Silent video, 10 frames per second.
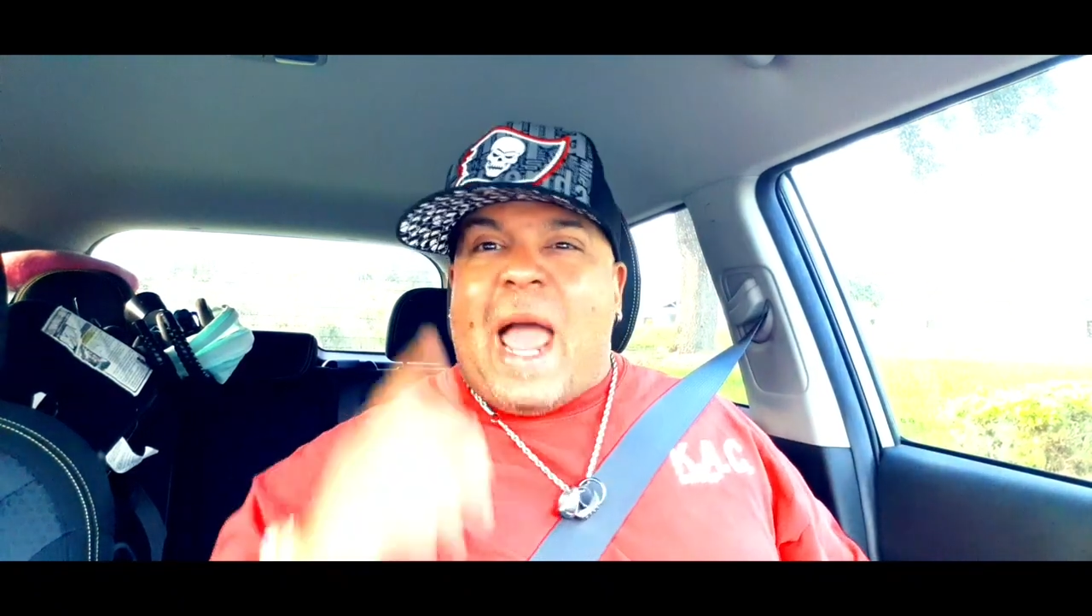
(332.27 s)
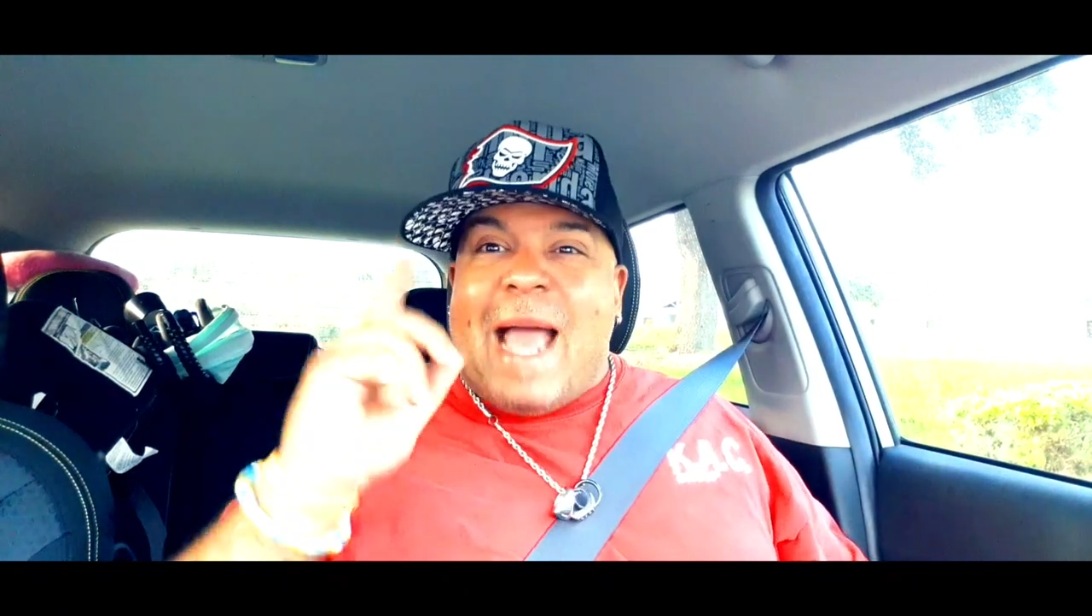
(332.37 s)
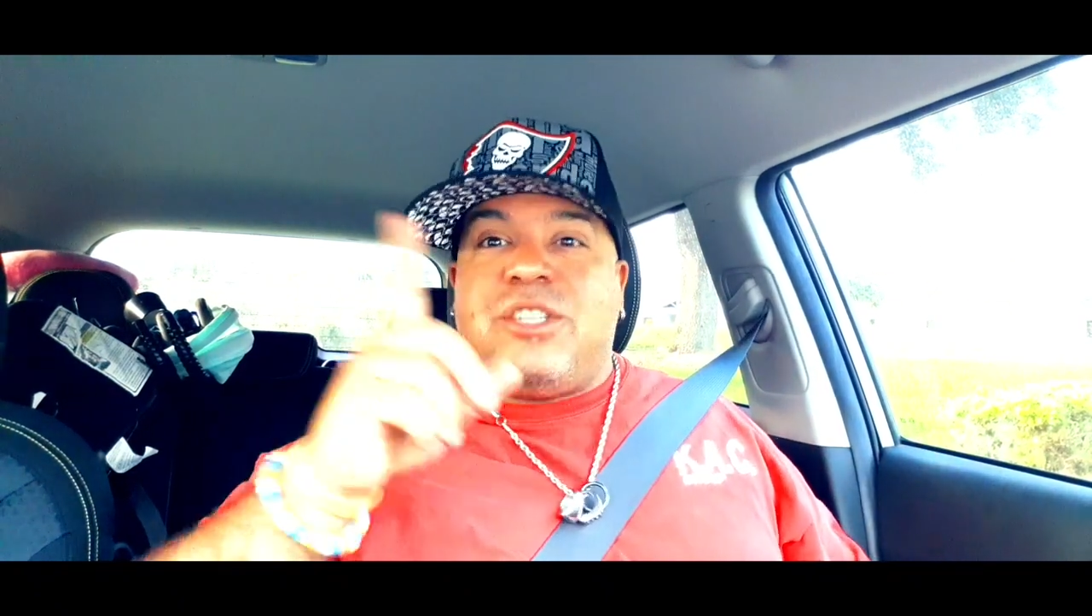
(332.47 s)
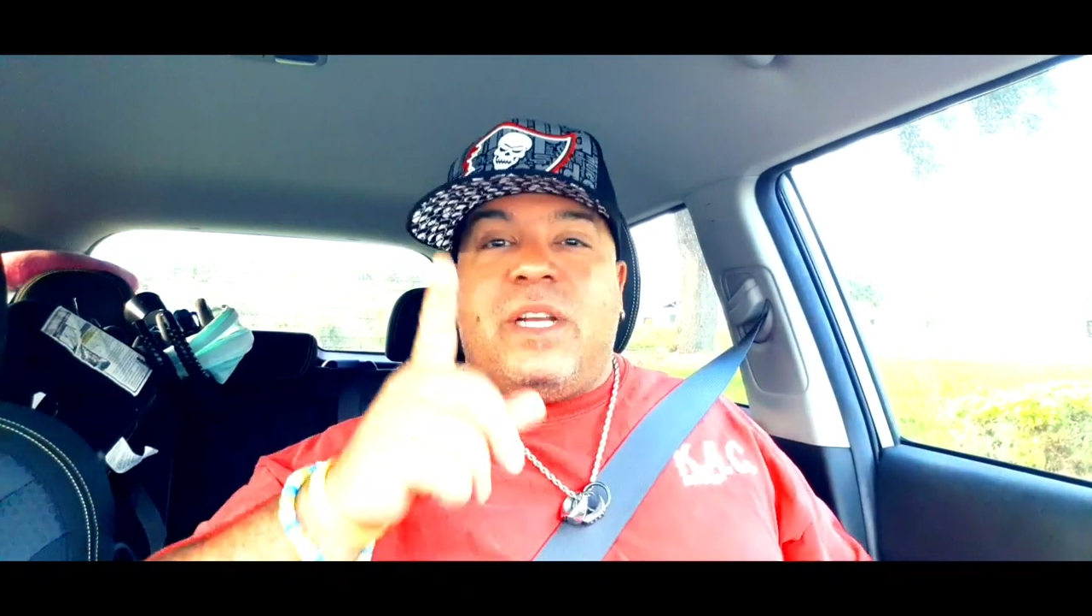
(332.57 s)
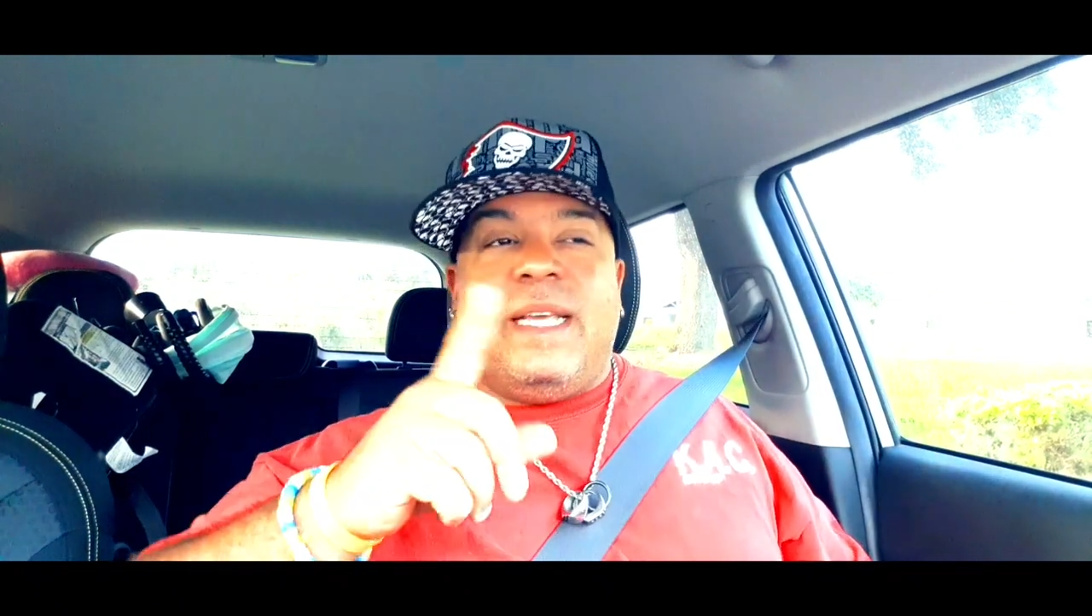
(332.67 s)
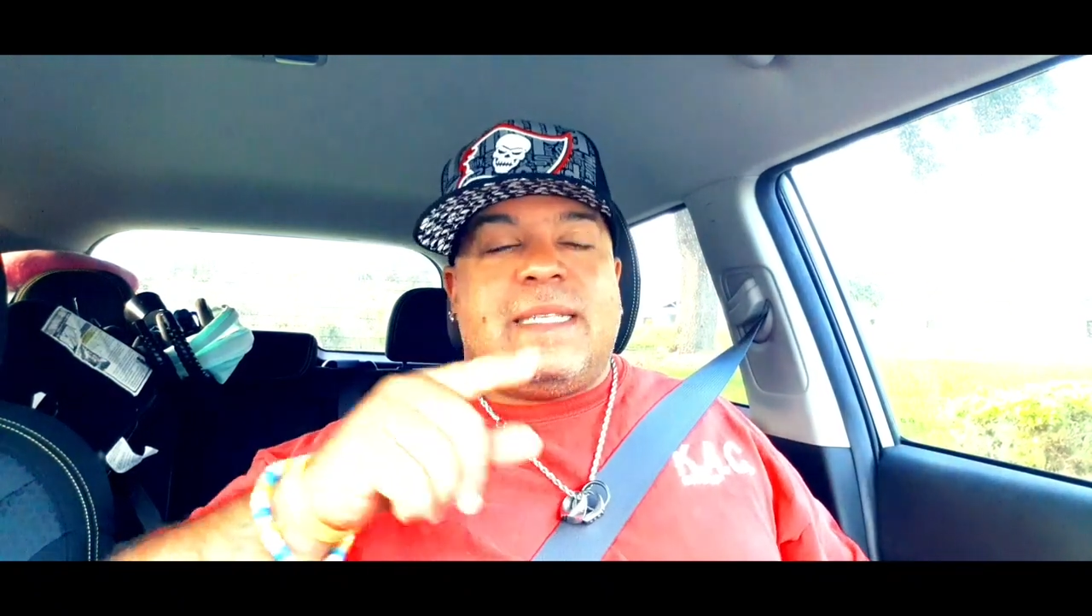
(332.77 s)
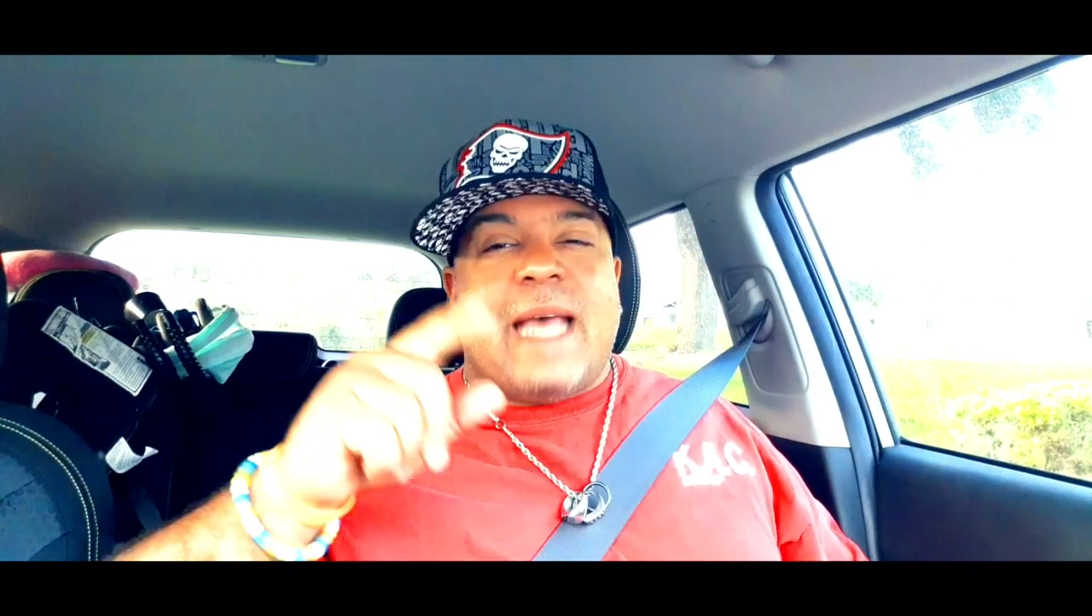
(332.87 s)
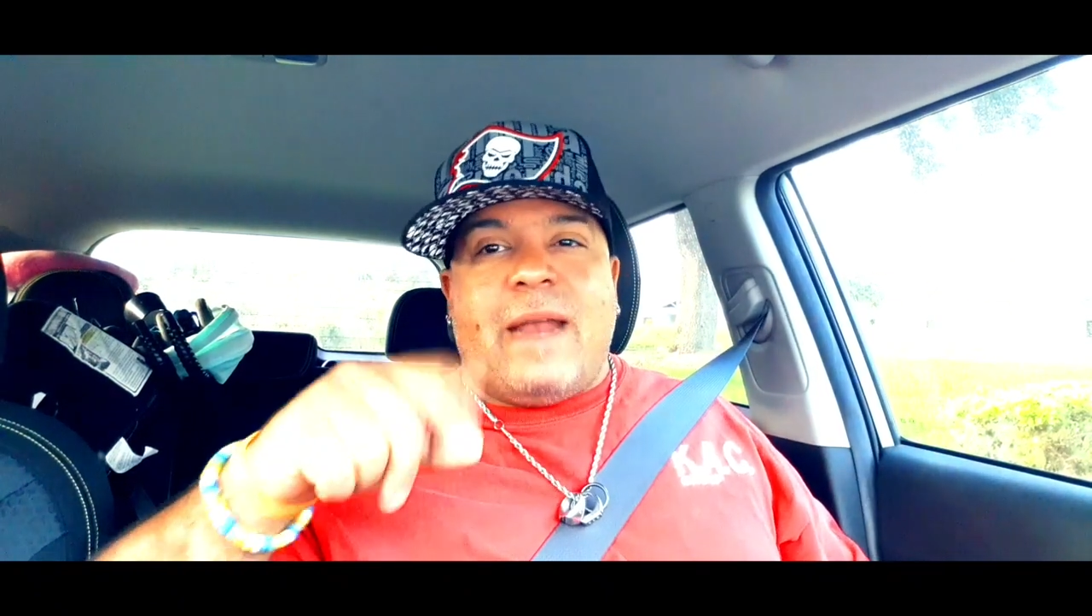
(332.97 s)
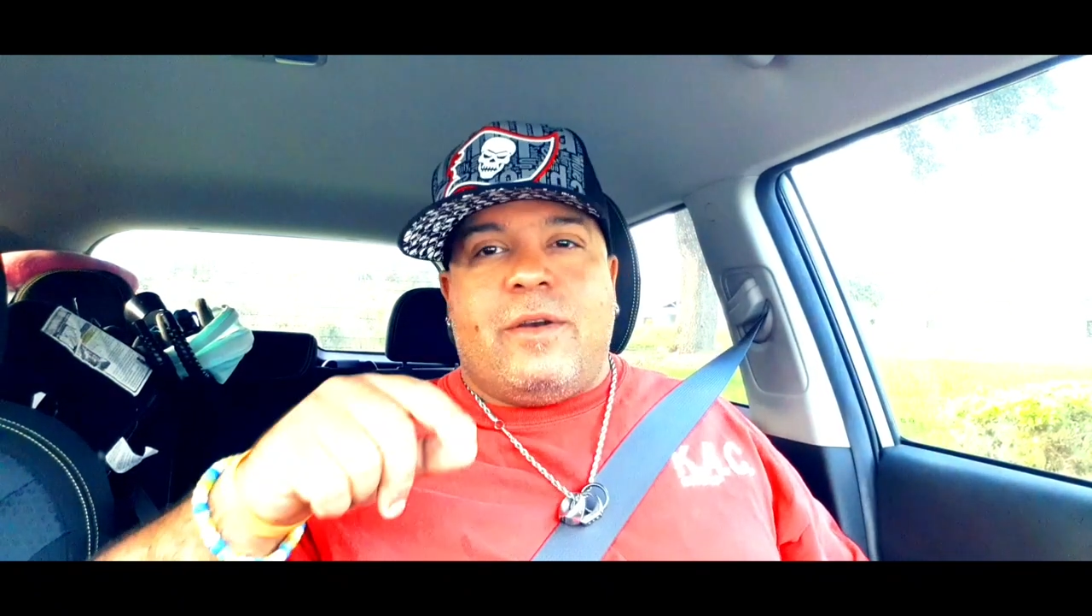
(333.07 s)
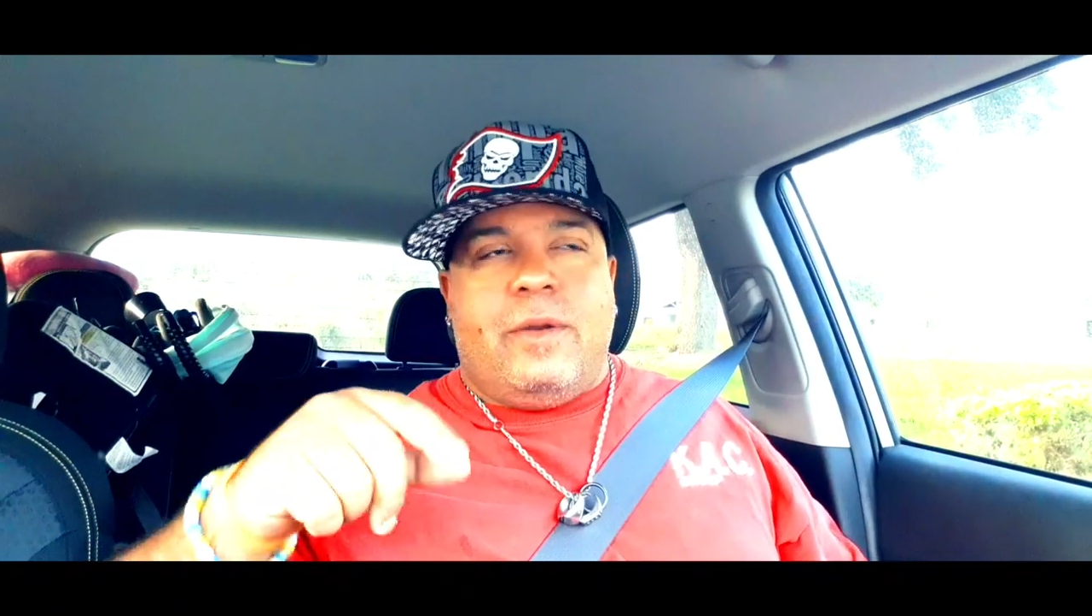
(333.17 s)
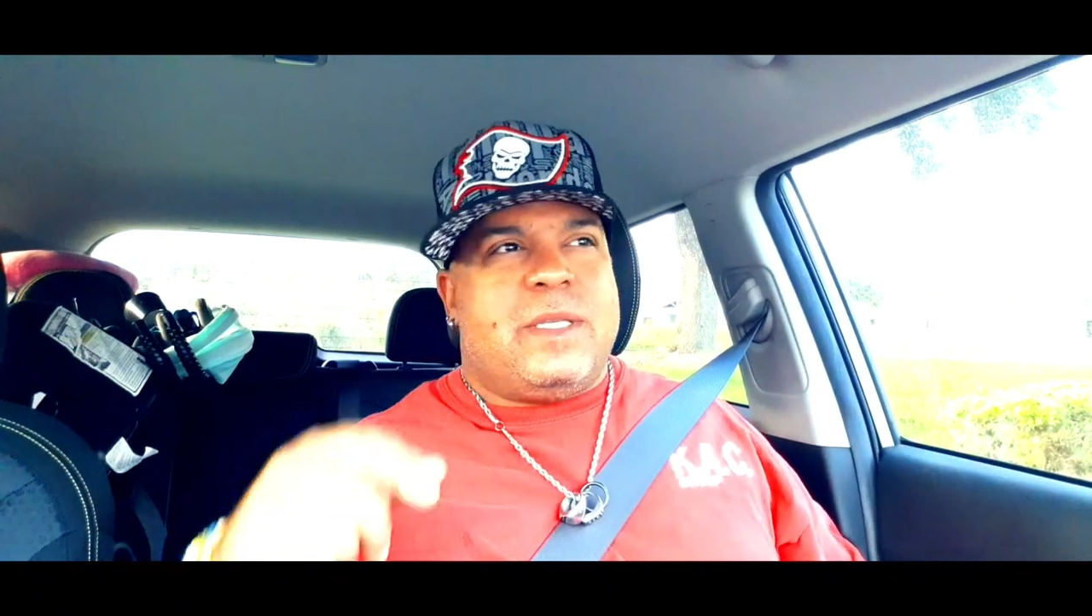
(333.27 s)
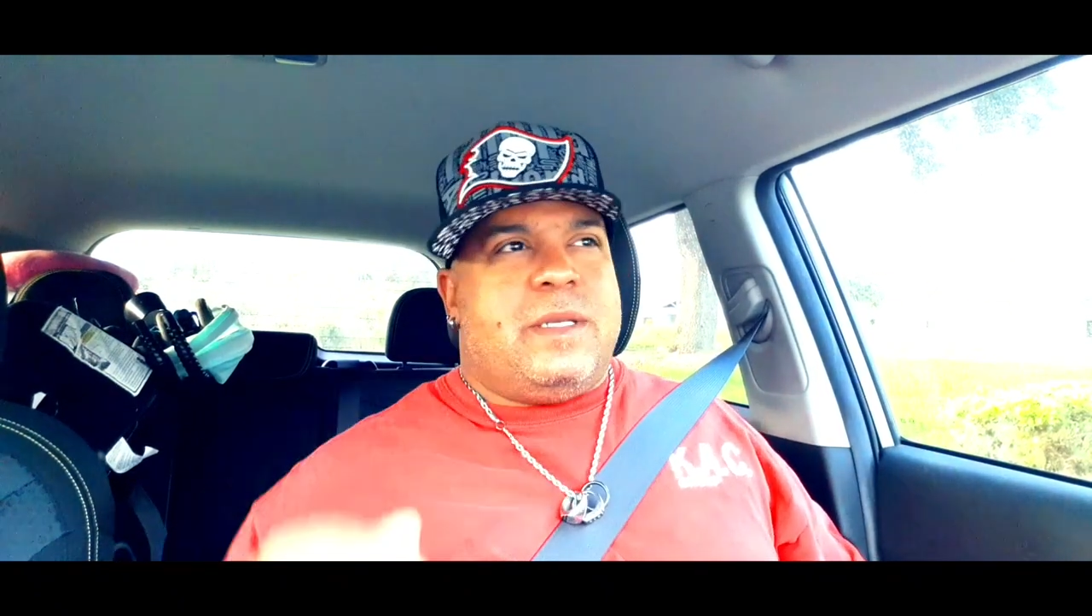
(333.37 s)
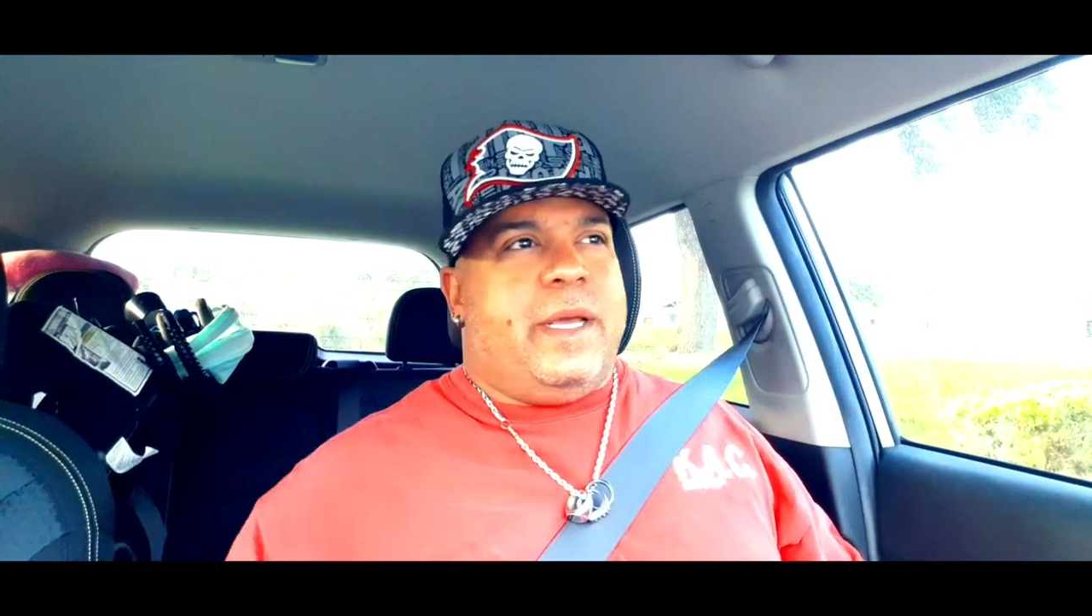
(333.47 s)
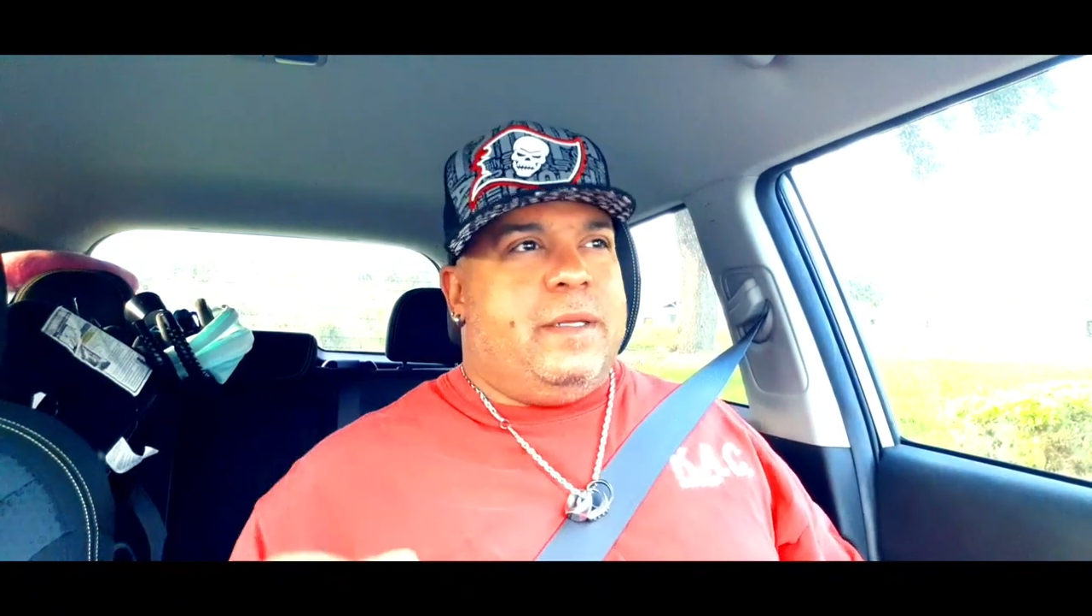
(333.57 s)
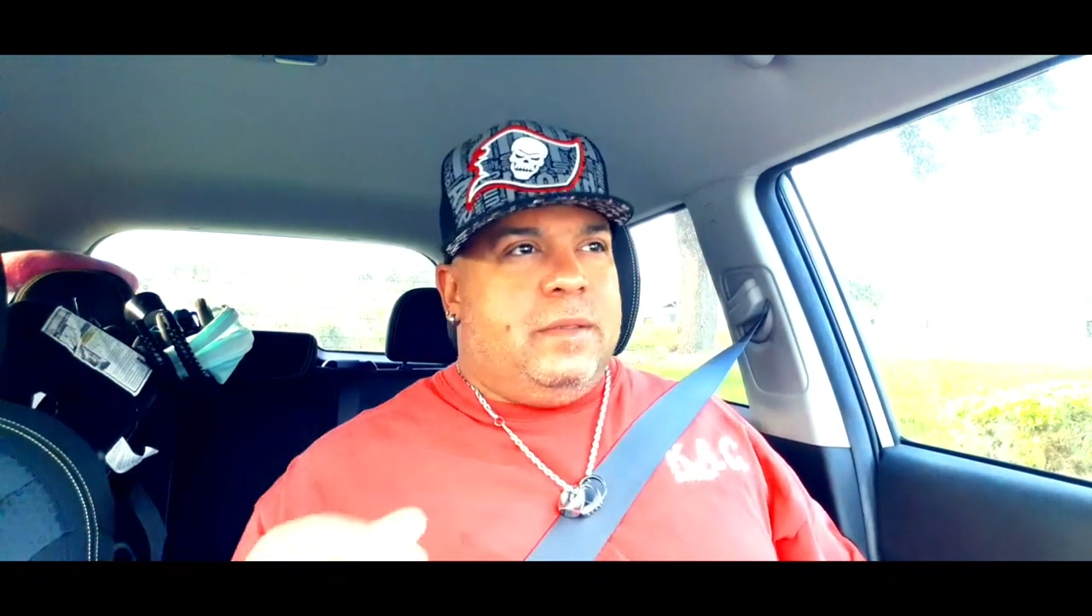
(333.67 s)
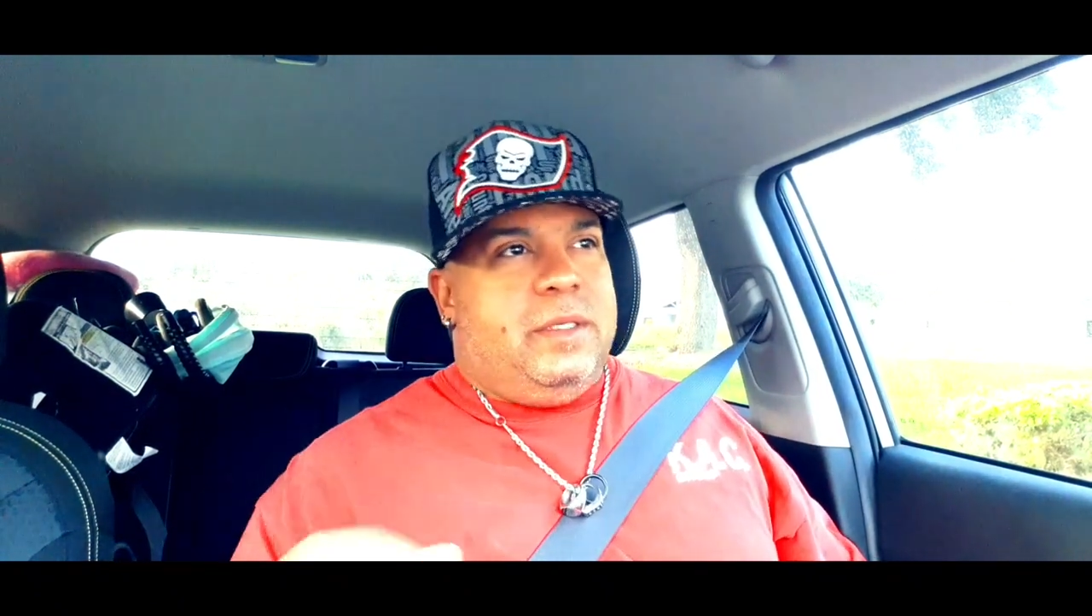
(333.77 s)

Actually, Saturday, what's today?